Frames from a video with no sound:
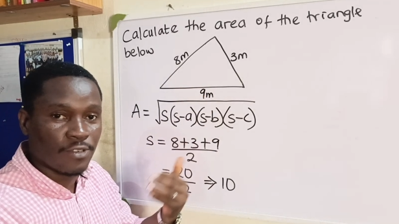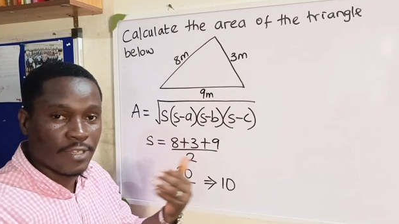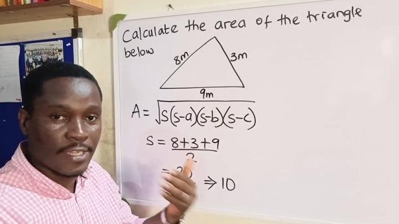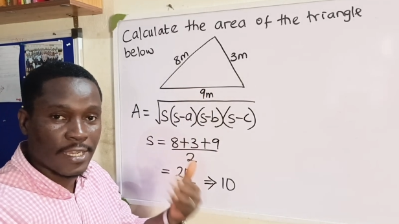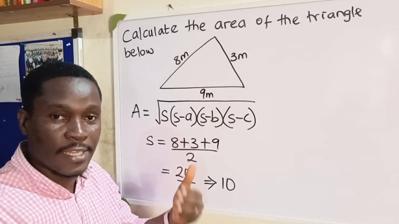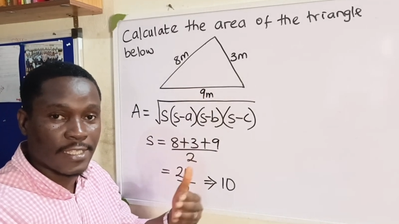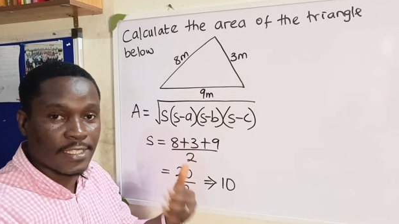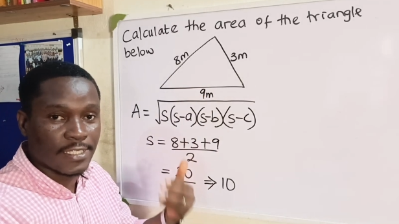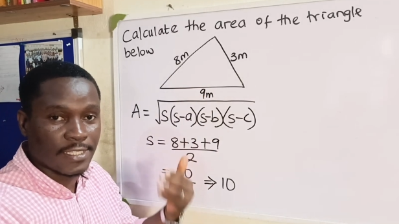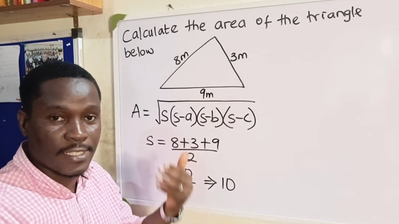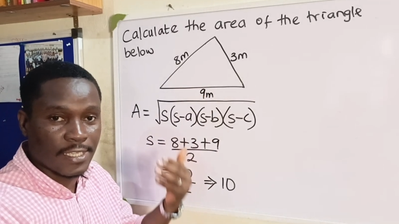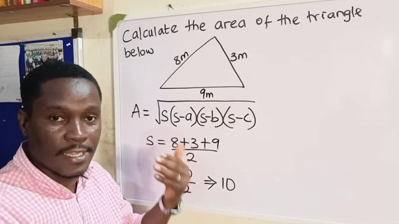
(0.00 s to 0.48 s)
to
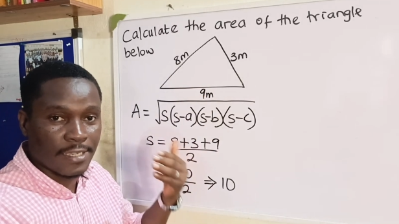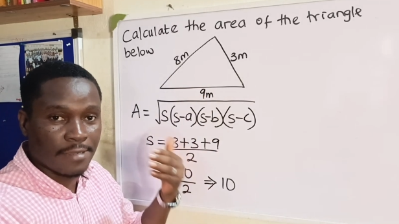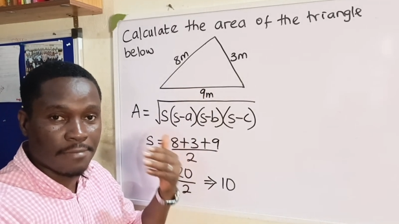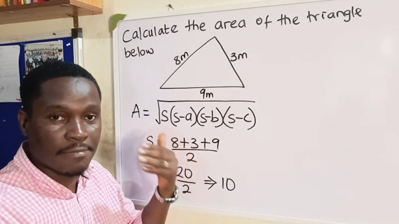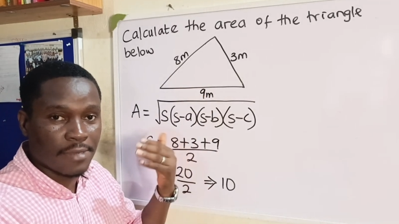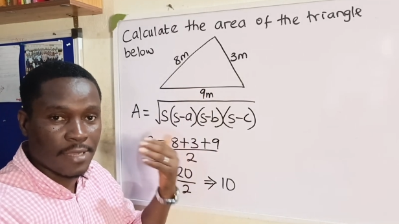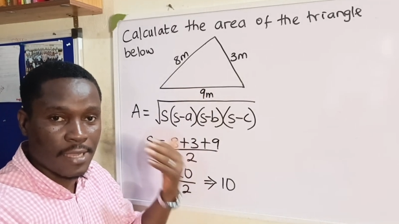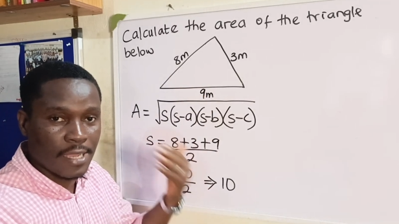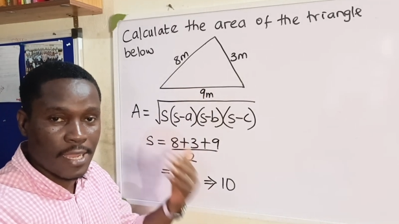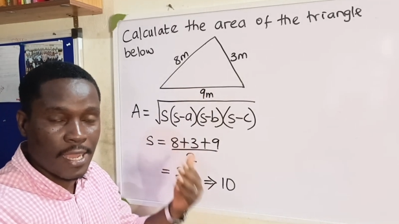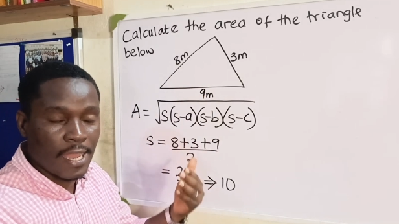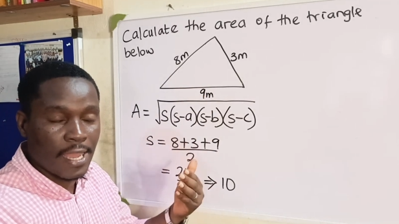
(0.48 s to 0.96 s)
get the same
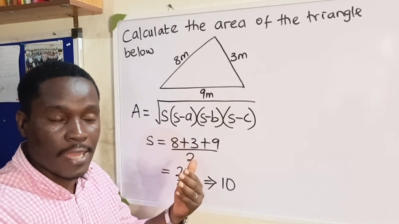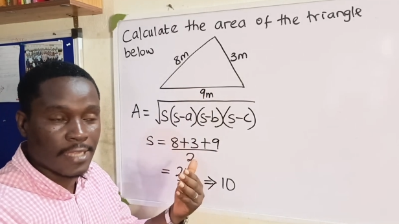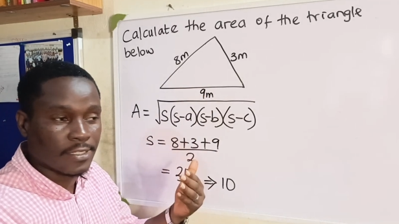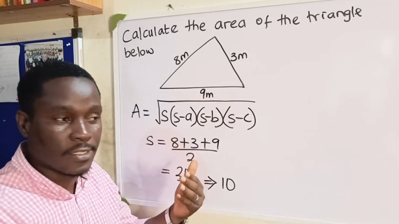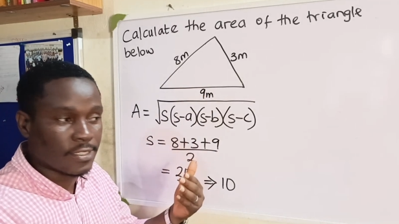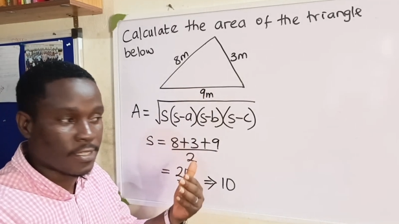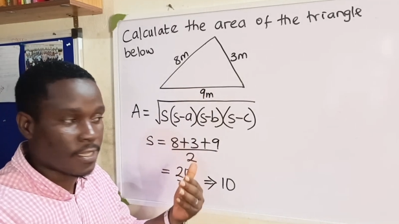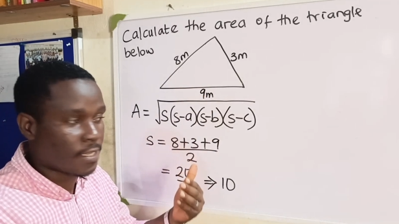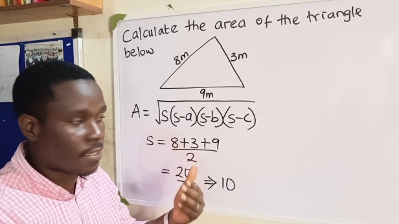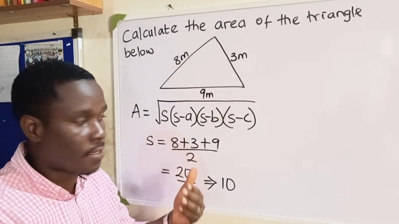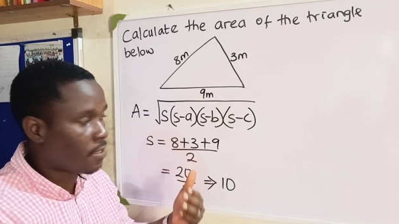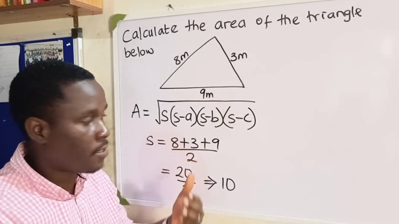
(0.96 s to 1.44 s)

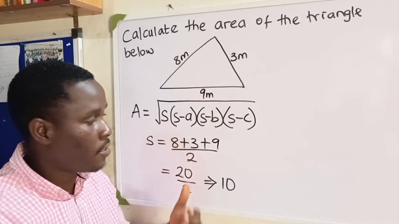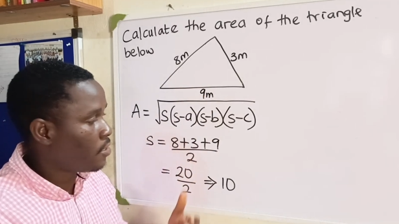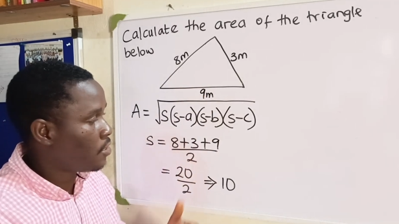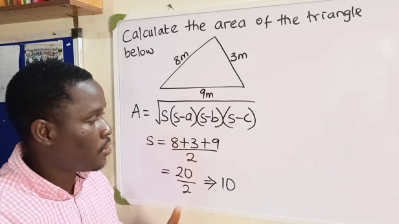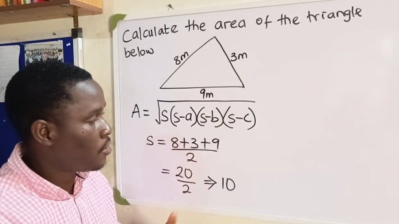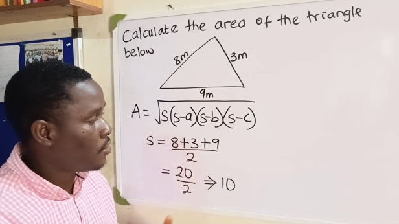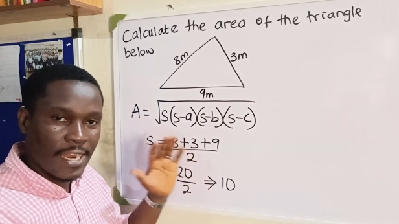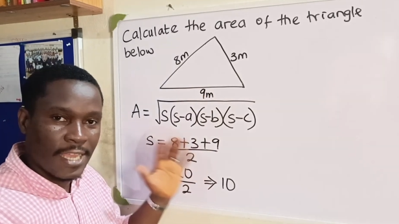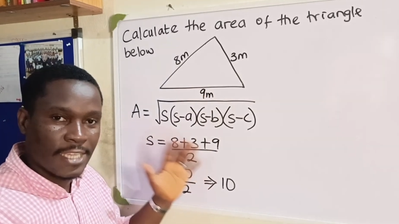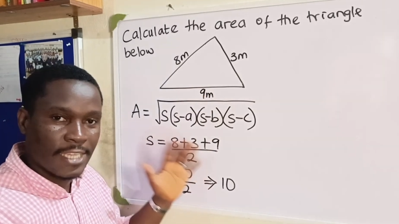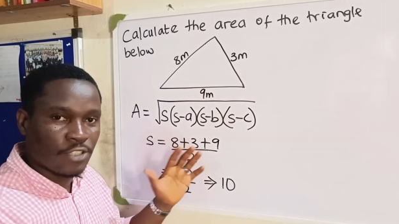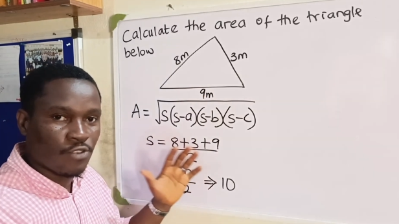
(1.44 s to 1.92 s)
answer.
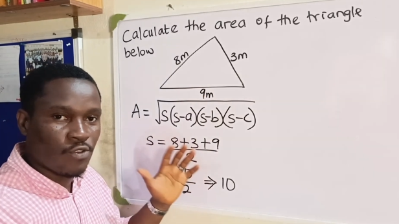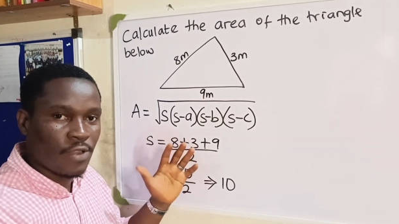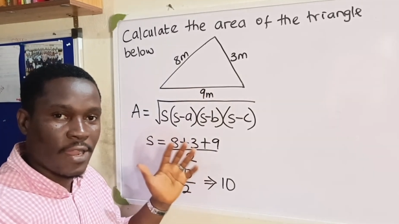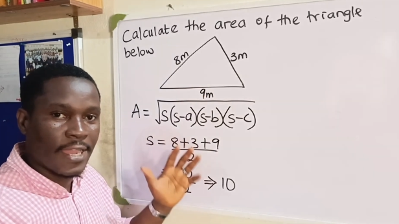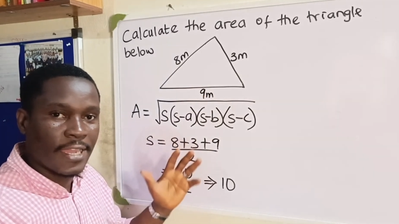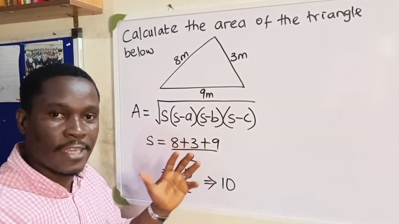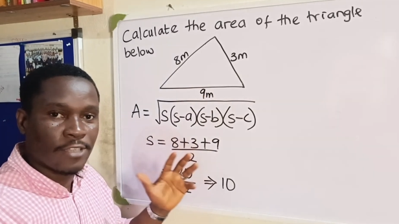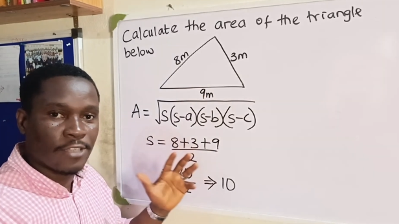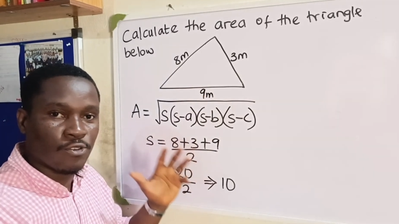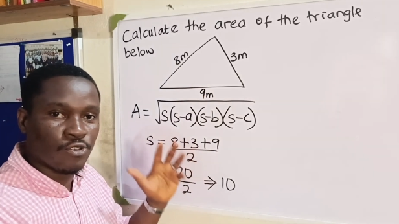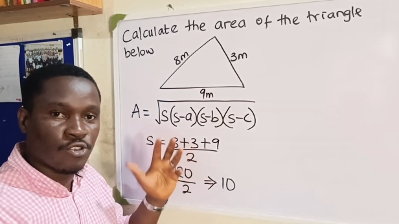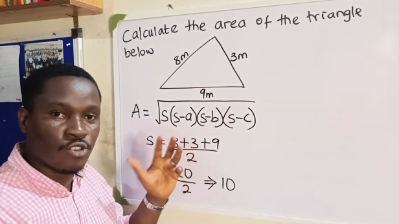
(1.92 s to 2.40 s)
Let's go
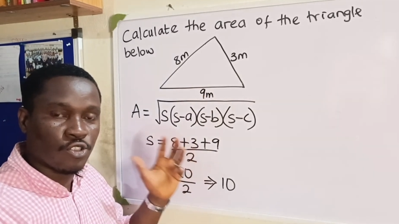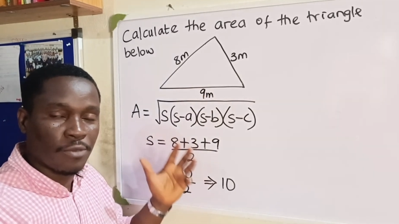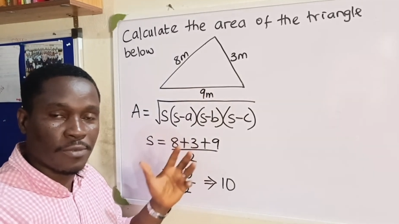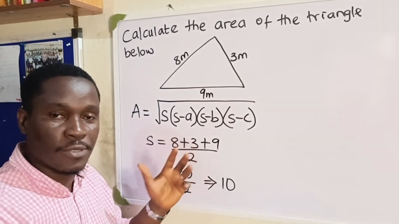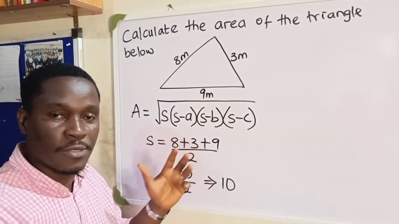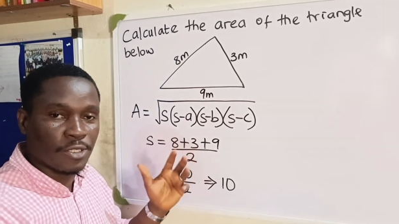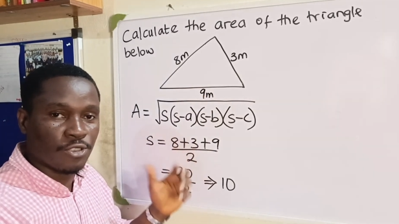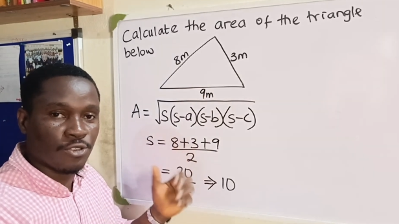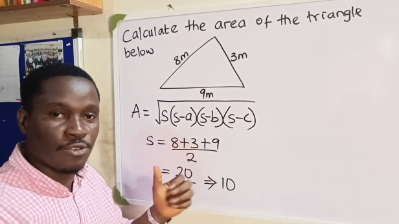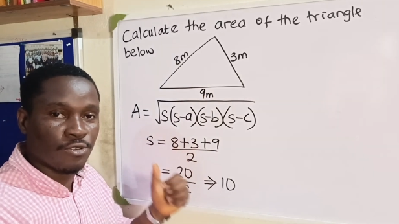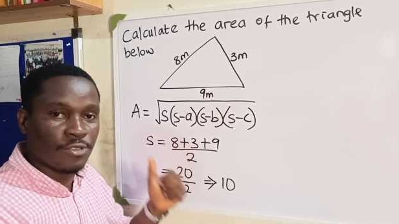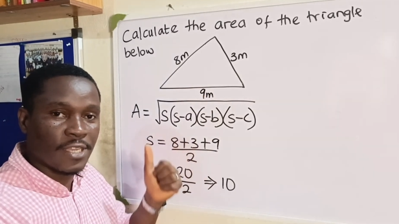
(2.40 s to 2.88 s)
ahead to
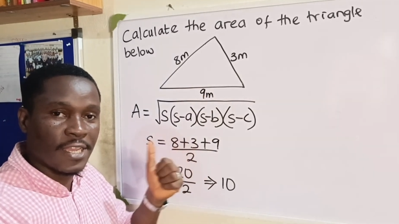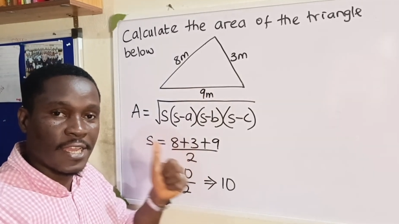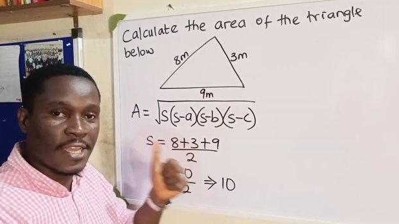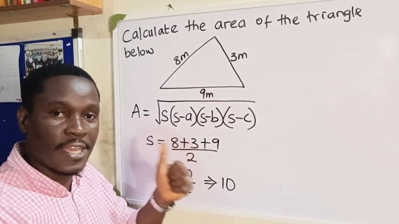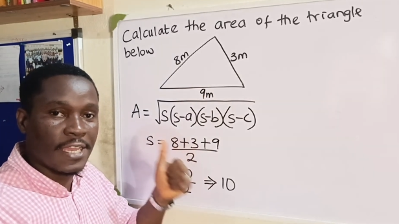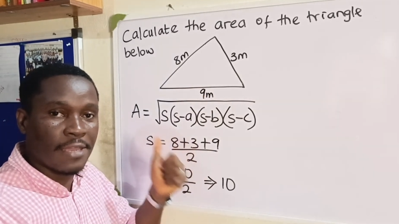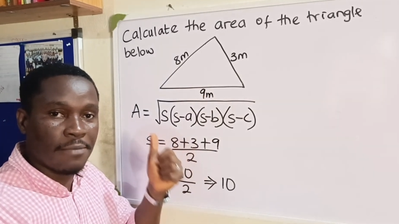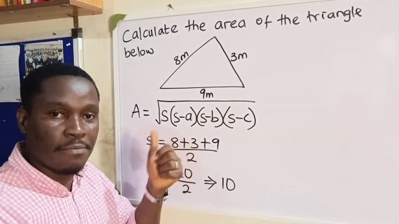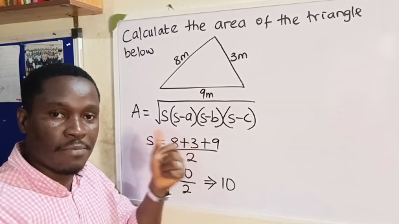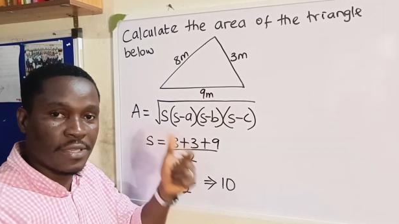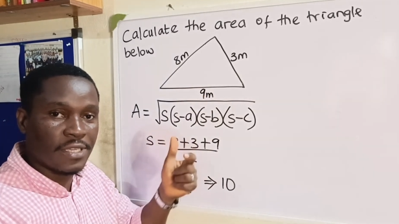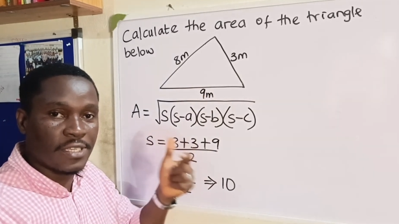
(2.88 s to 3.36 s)
substitute
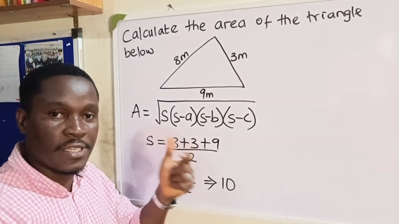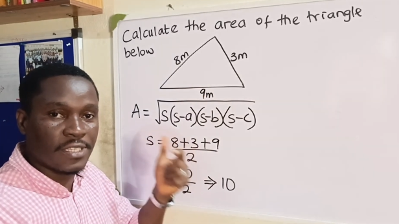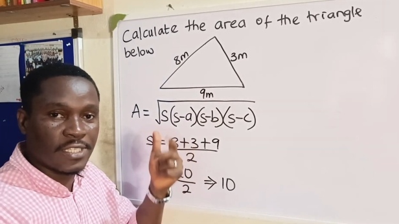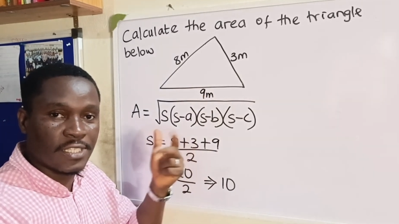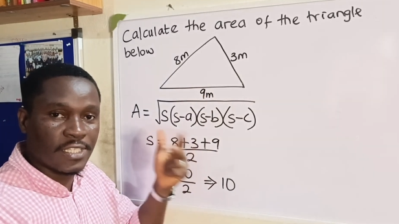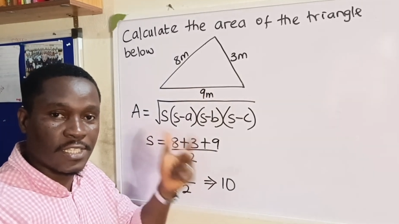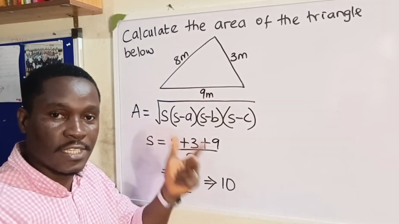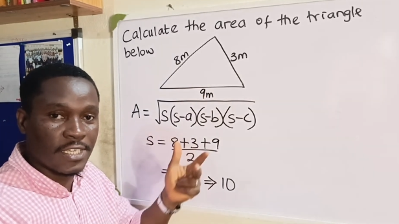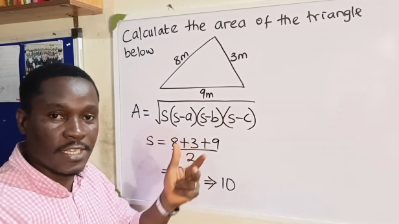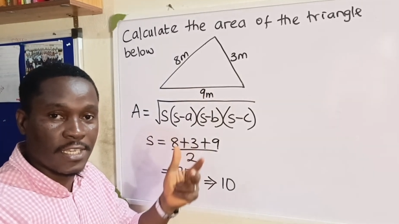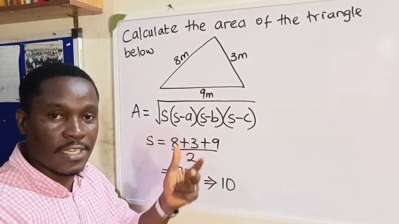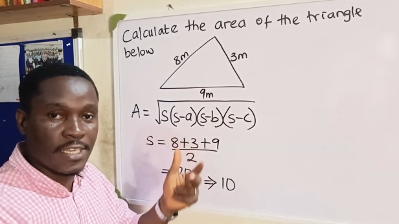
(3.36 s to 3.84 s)
a, b,
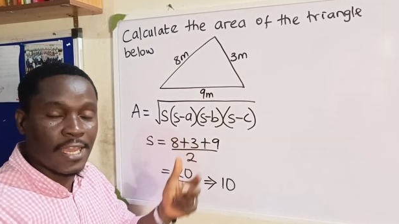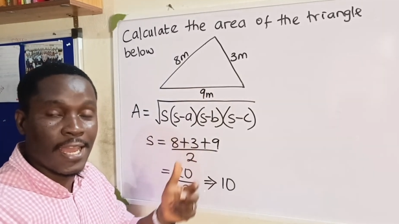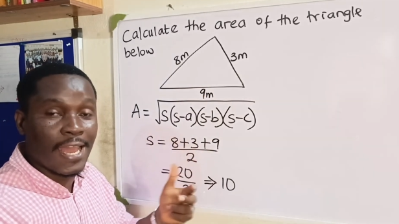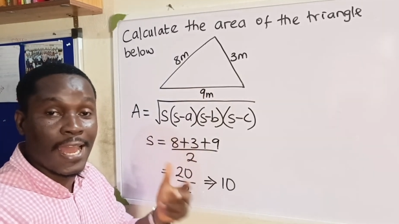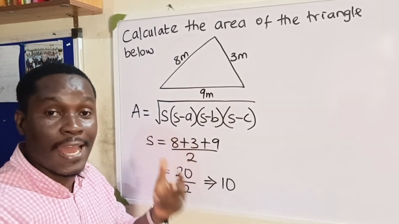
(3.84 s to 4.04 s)
c,